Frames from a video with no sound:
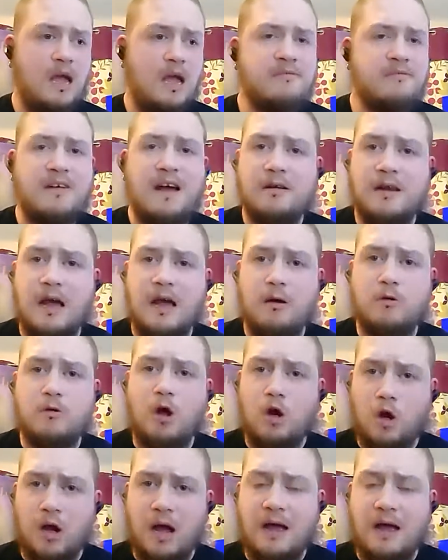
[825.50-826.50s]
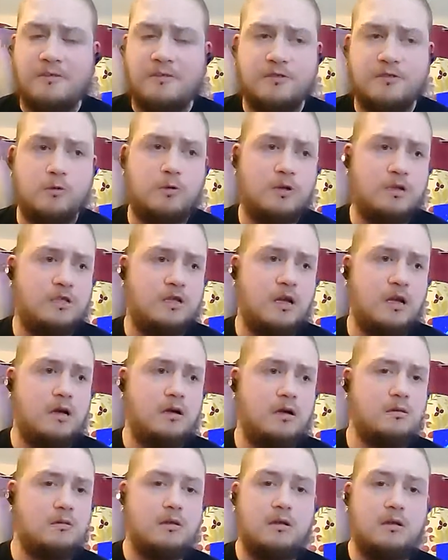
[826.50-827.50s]
I found out not long afterwards
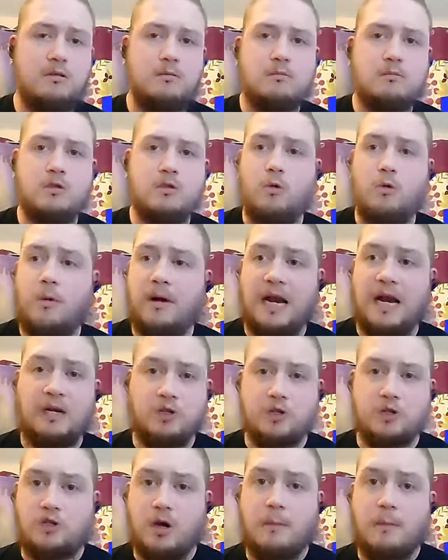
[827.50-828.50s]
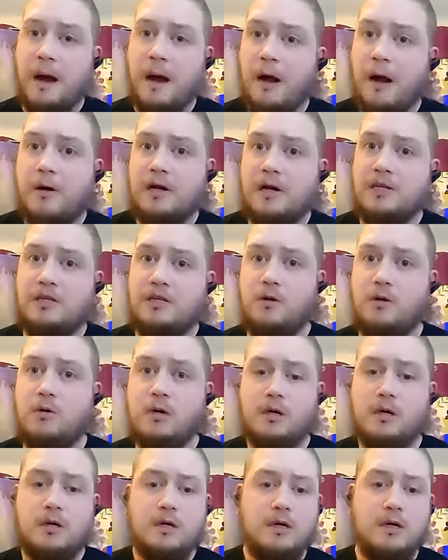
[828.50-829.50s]
that, that the woman I just got married to
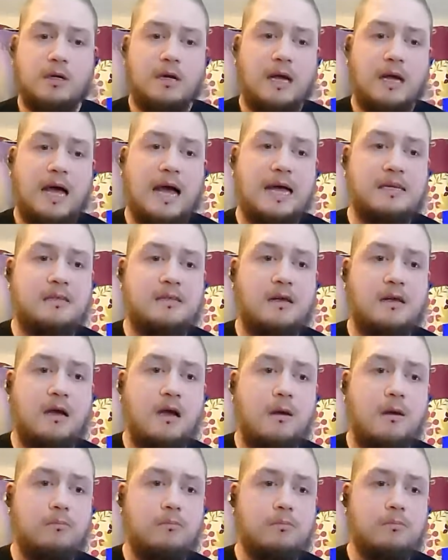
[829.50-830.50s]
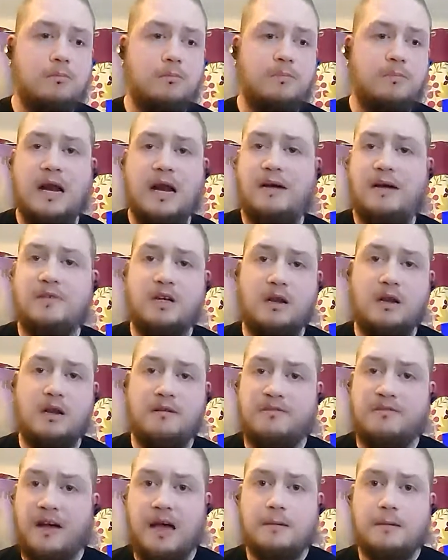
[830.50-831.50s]
had um, been having an
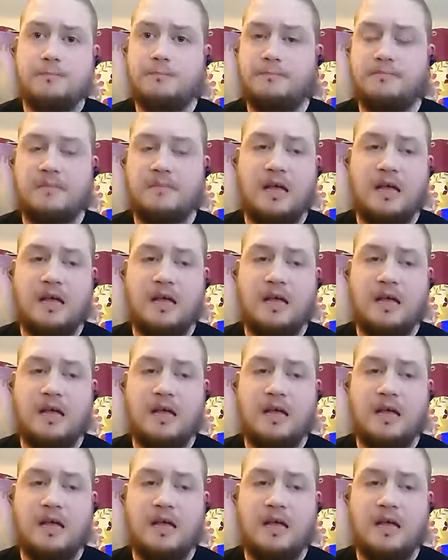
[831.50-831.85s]
affair.